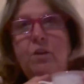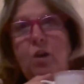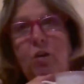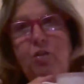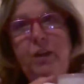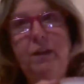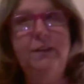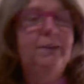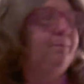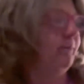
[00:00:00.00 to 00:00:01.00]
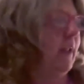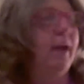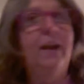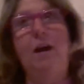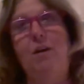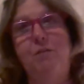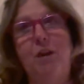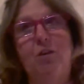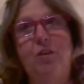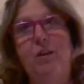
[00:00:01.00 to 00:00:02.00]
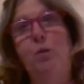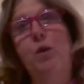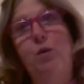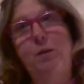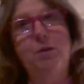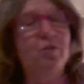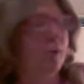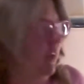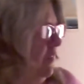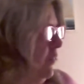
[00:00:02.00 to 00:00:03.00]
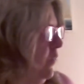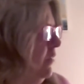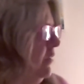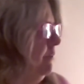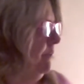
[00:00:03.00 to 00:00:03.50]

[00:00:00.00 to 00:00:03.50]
Darjeeling, and I love Darjeeling with cream and sugar, of course.